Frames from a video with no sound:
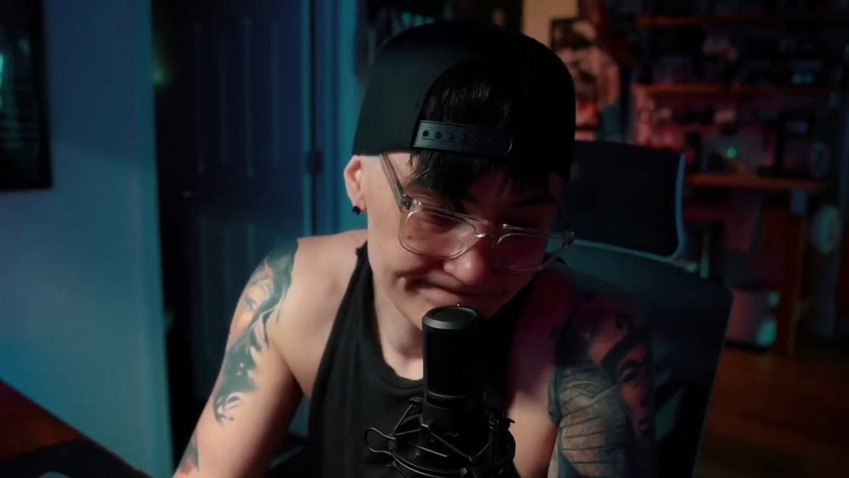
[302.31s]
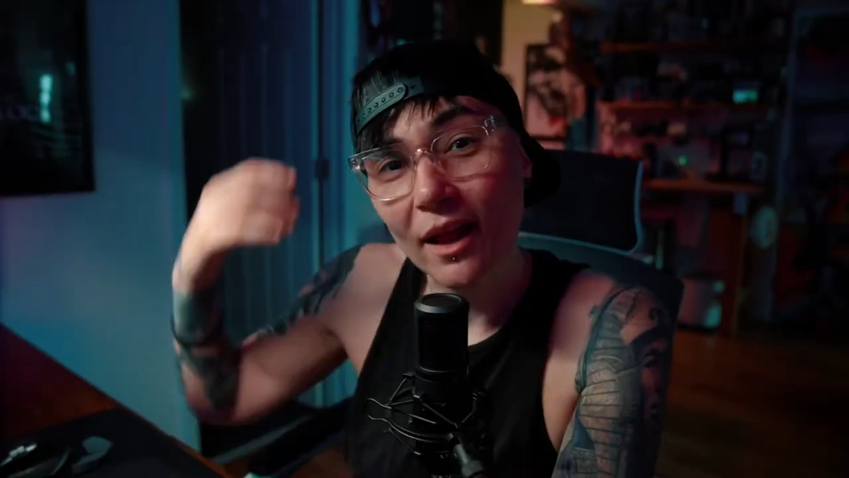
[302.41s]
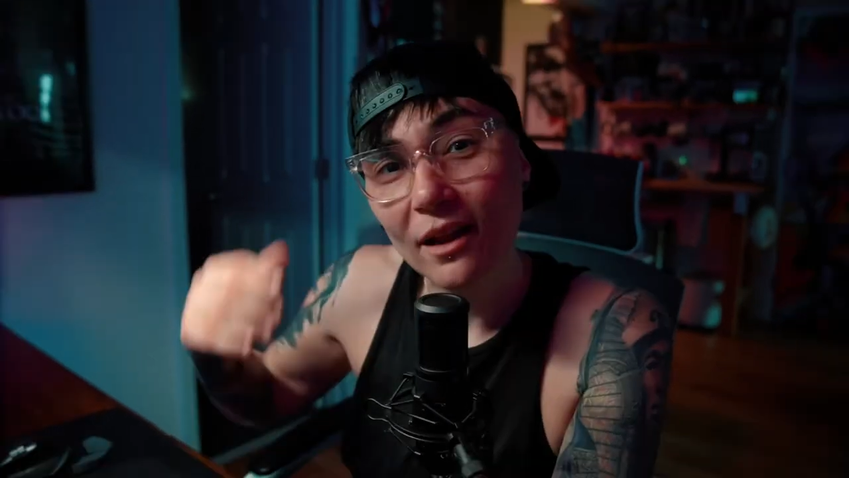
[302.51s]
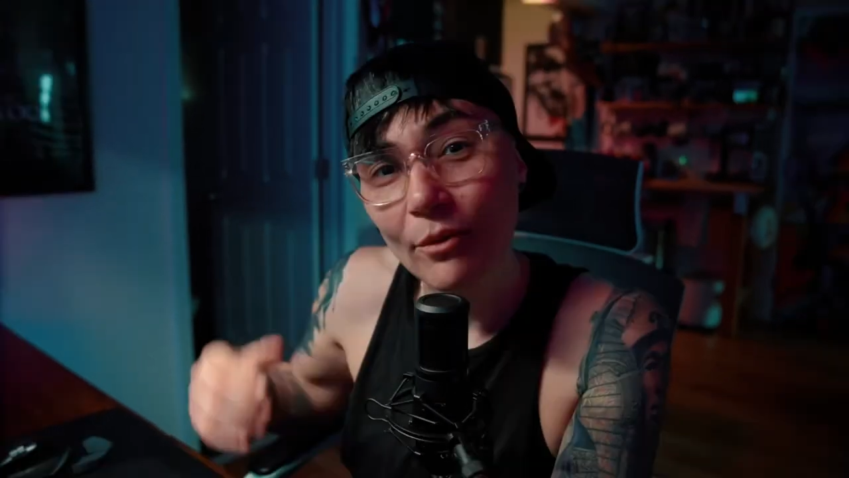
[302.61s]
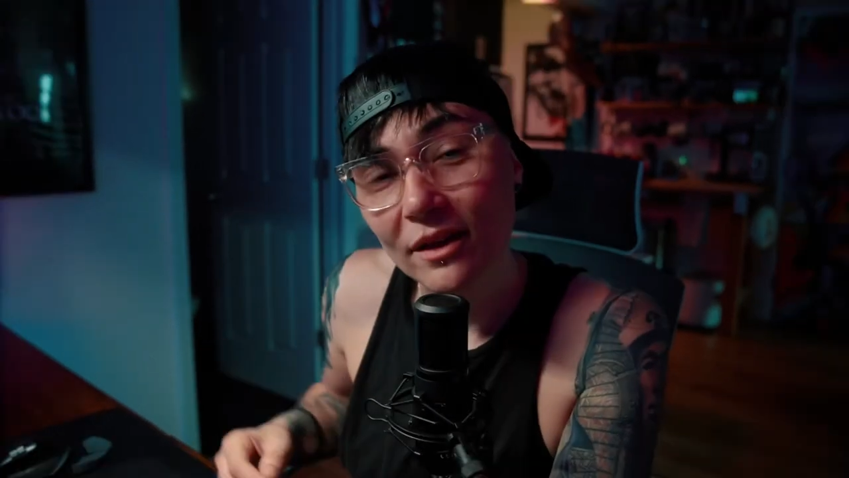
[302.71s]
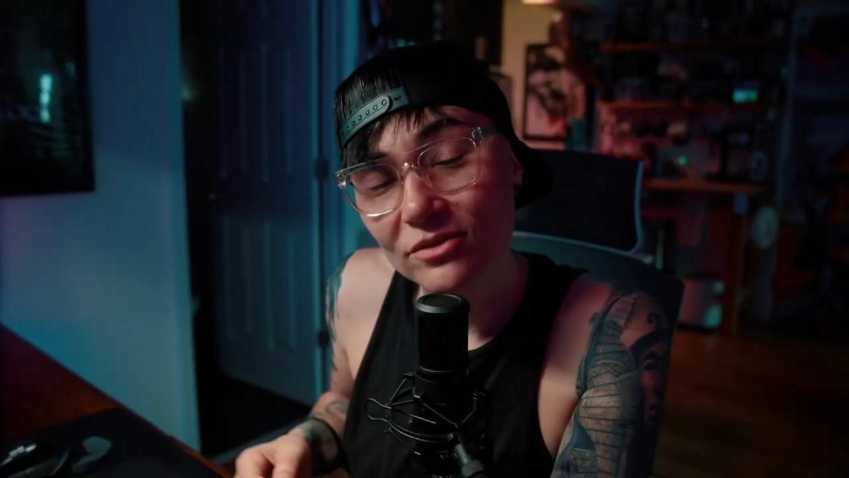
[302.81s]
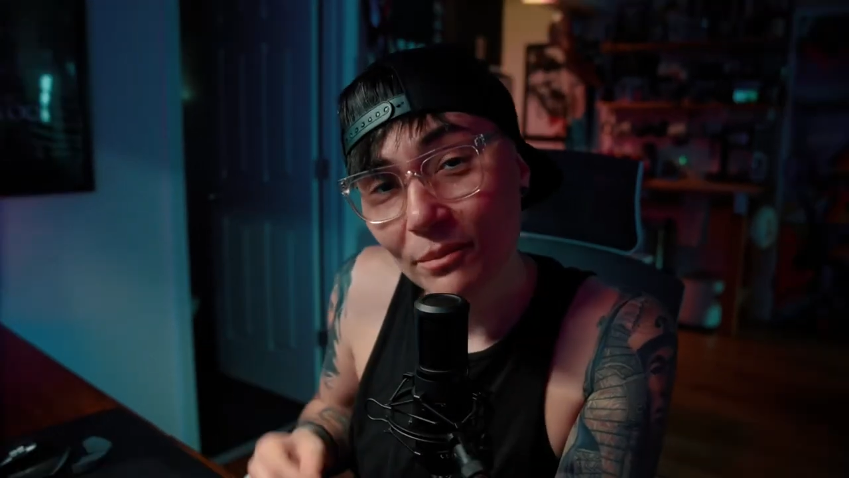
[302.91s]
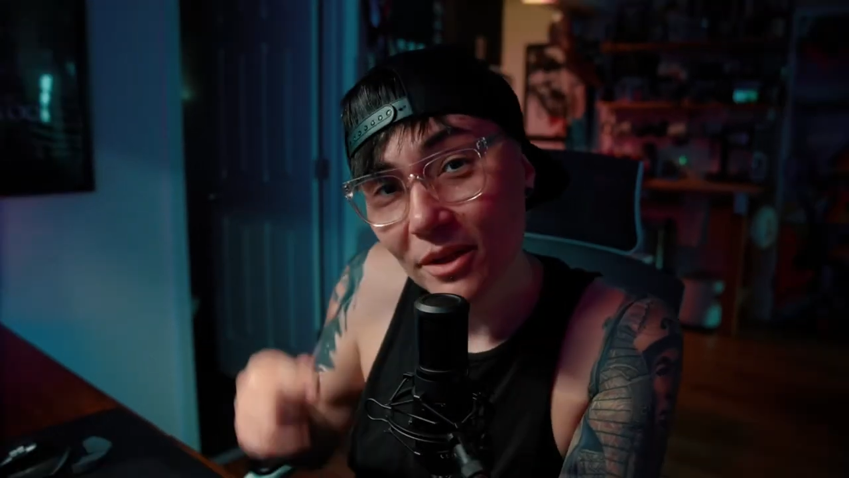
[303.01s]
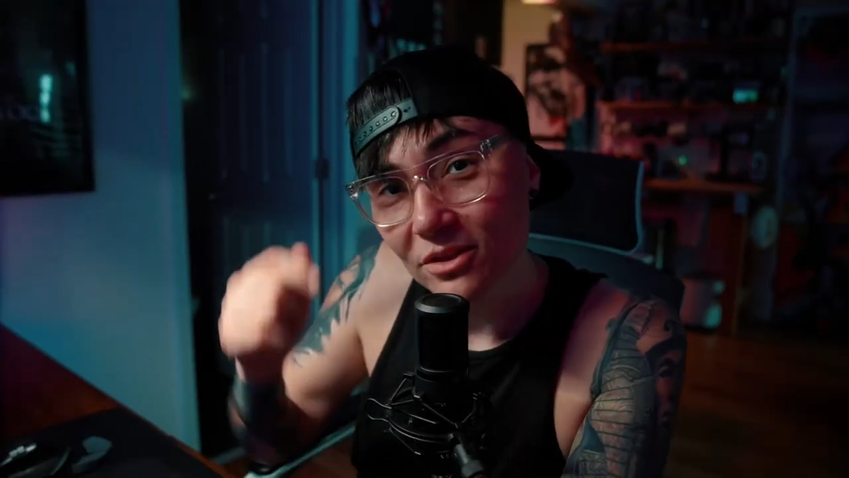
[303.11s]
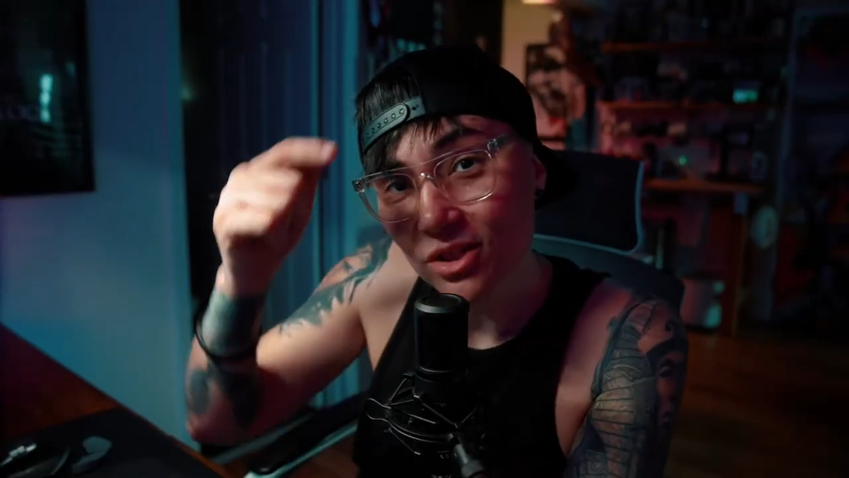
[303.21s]
Anyway, so
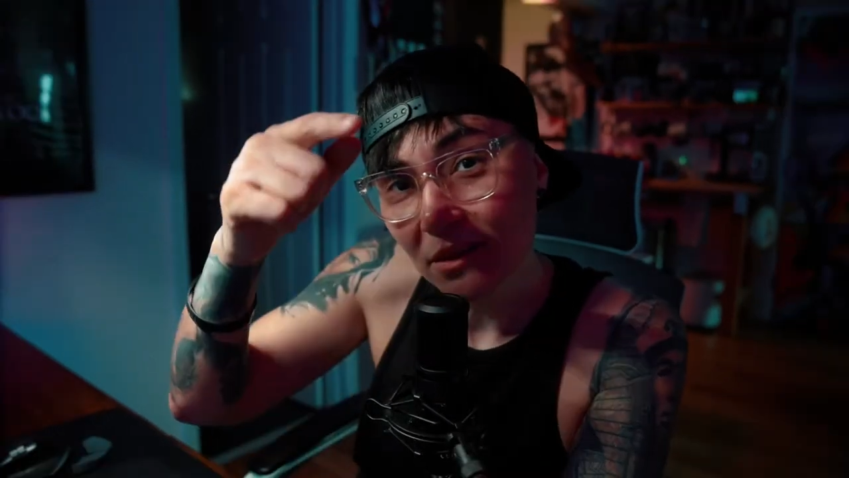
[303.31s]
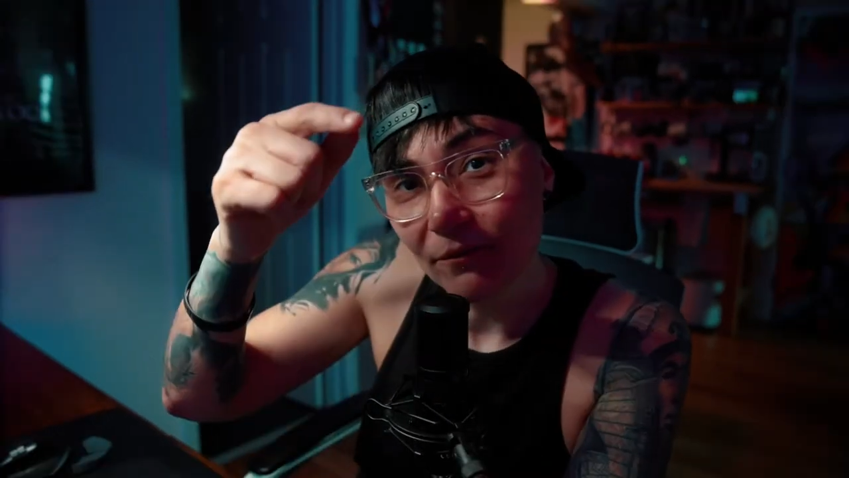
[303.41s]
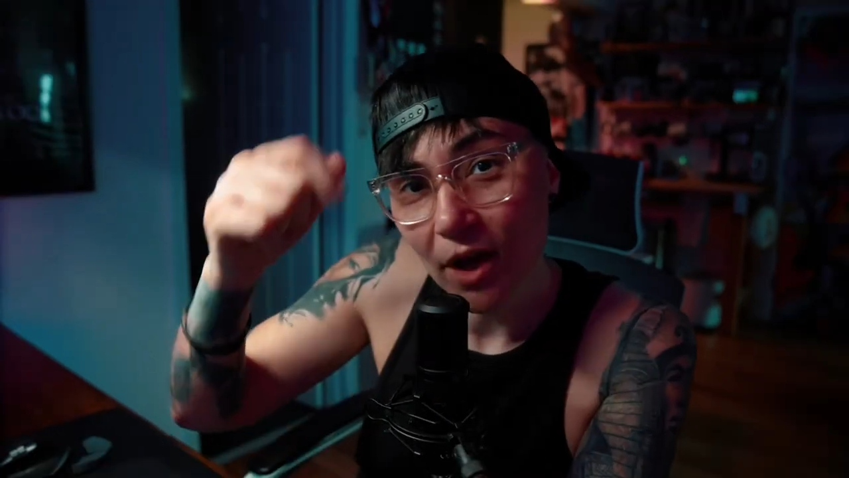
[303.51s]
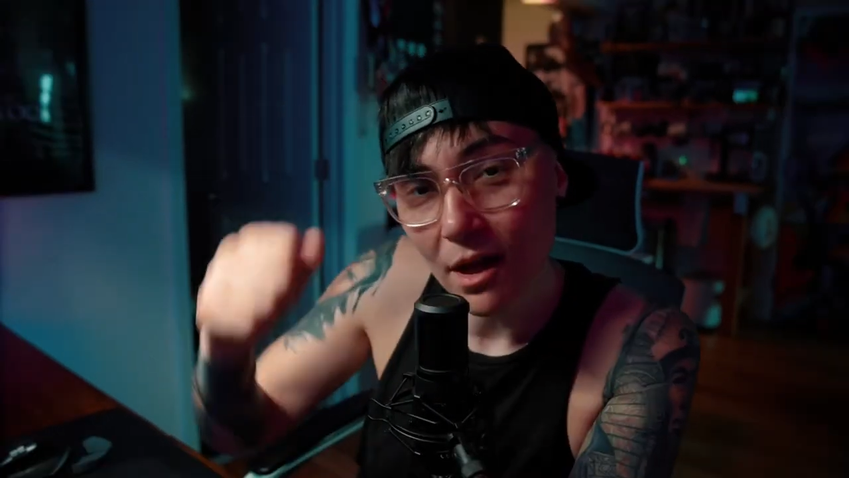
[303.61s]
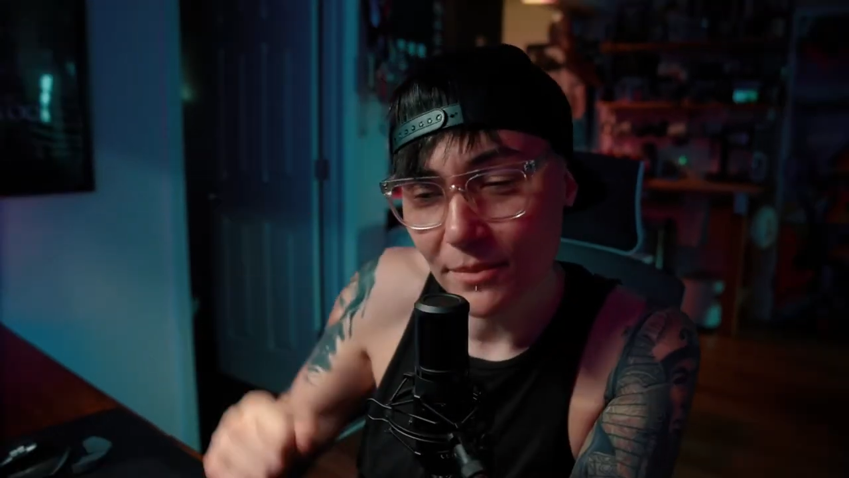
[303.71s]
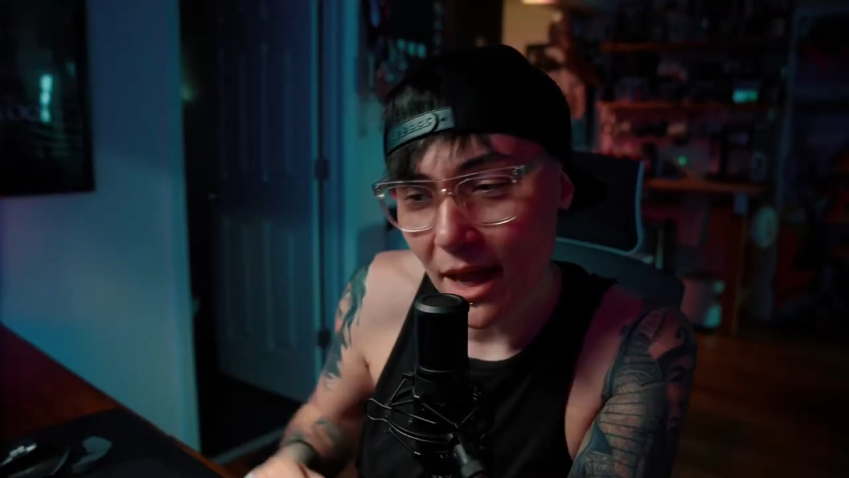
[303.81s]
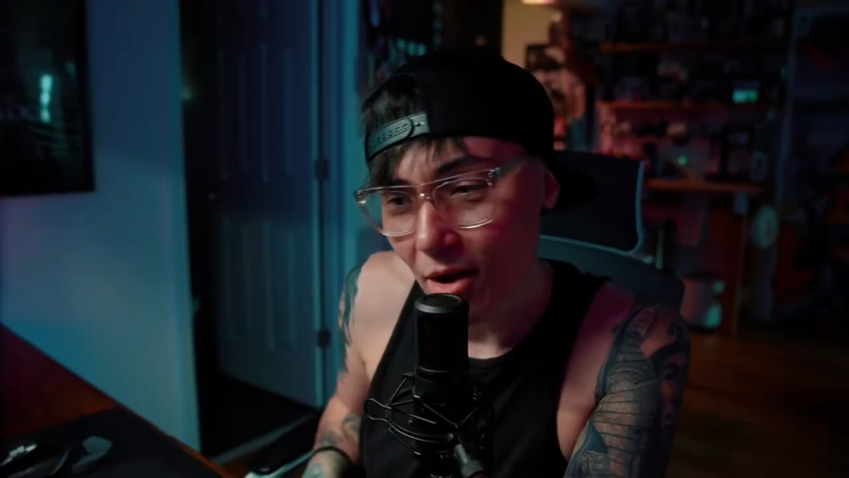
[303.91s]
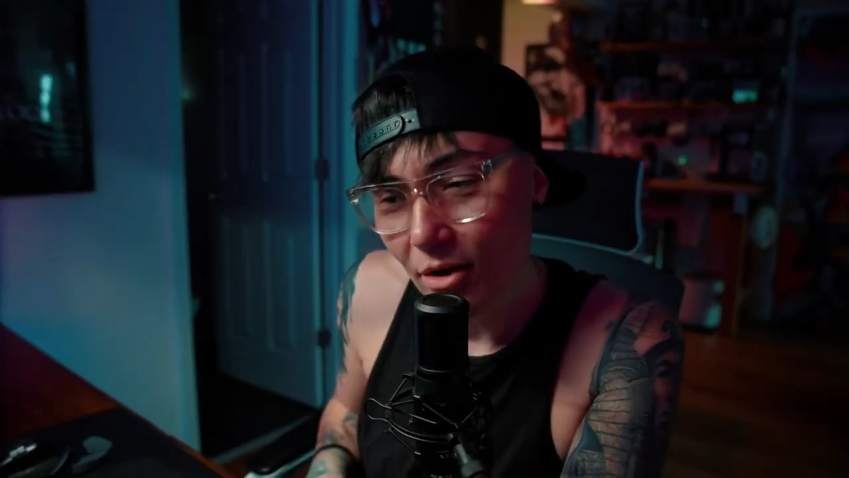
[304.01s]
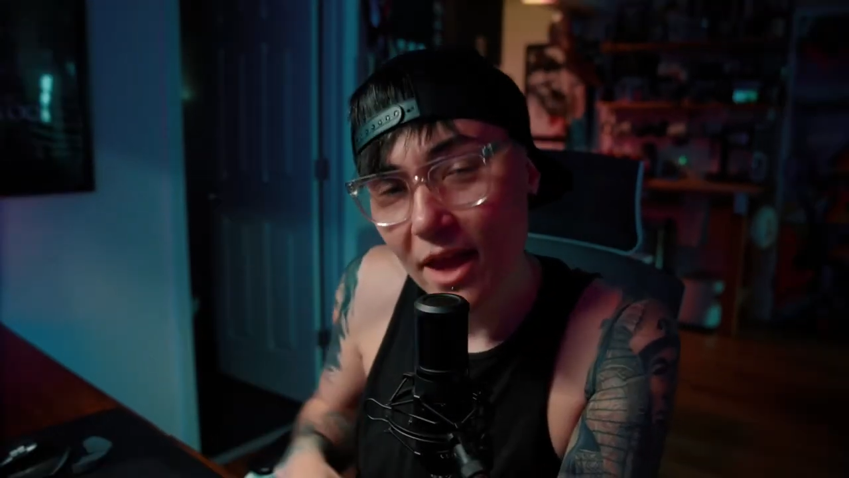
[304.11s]
I'm going to shut the fuck up now